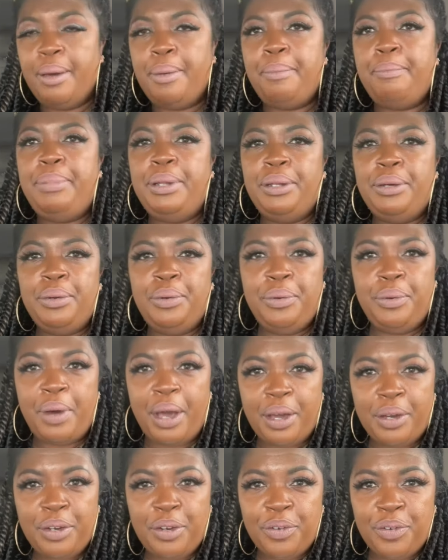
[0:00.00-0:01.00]
blue,
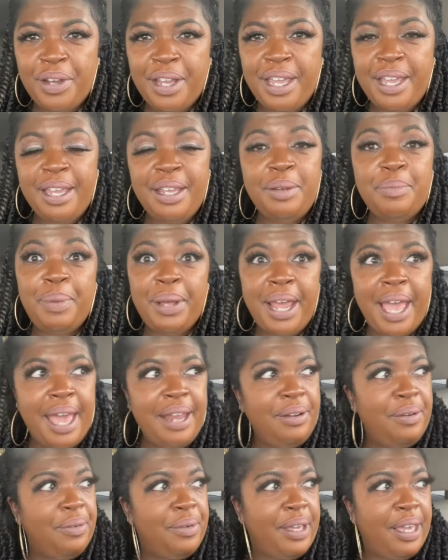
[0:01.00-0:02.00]
green, but I
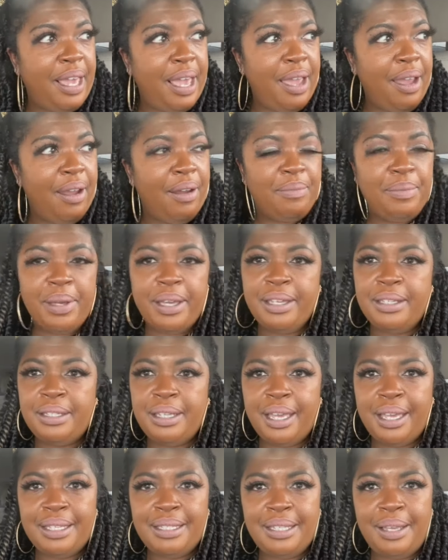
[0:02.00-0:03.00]
don't care because,
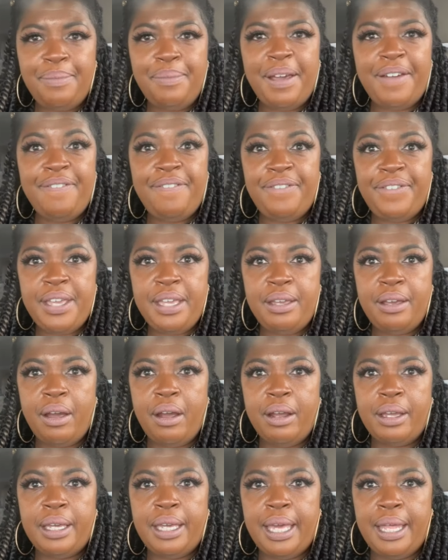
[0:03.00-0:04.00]
like I said, my feet
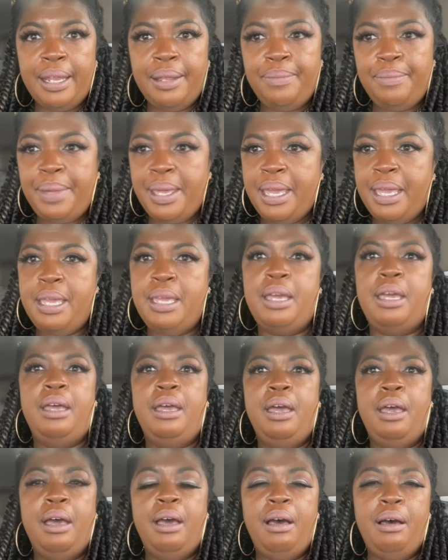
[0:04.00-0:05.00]
are killing me.
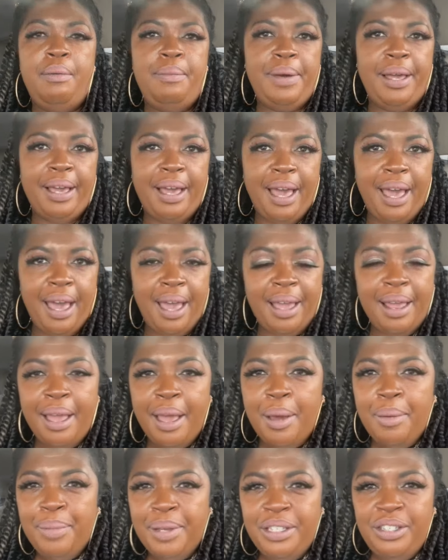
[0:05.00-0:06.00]
Oh my god.
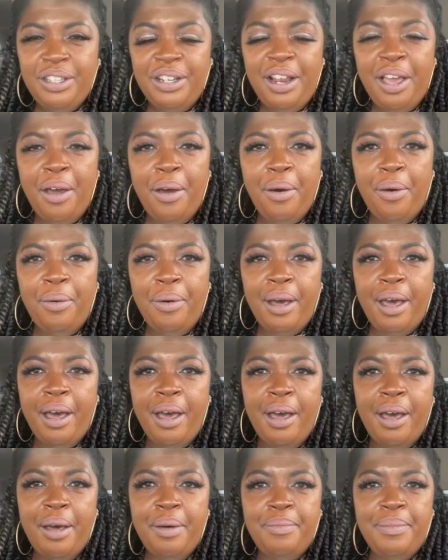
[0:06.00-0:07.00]
But you know,
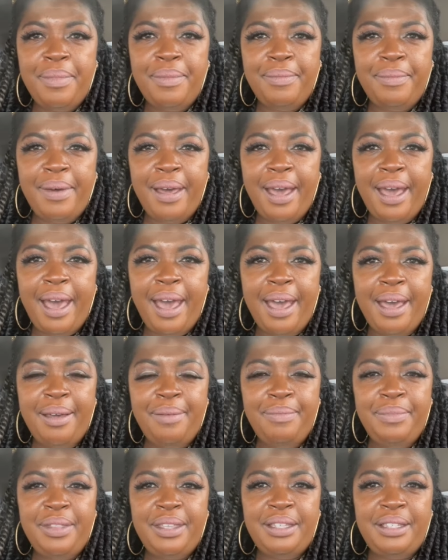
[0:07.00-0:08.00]

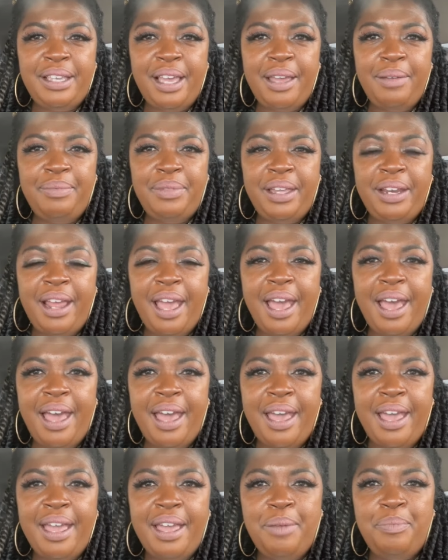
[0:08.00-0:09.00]
I'm the type that
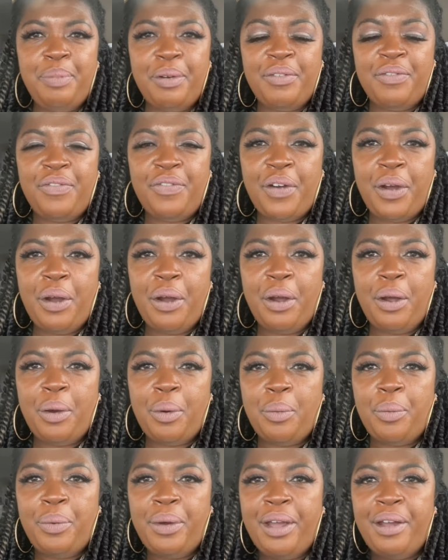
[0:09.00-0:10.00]
I prefer
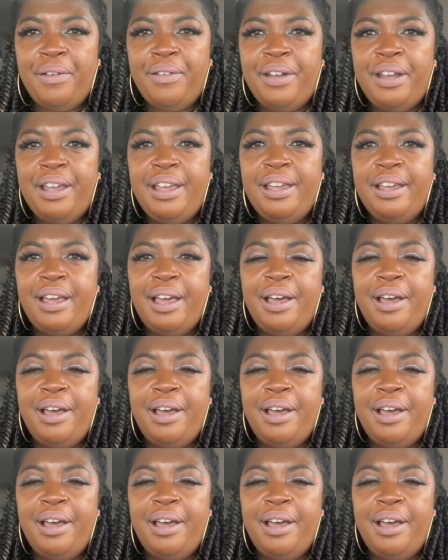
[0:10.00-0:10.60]
wearing,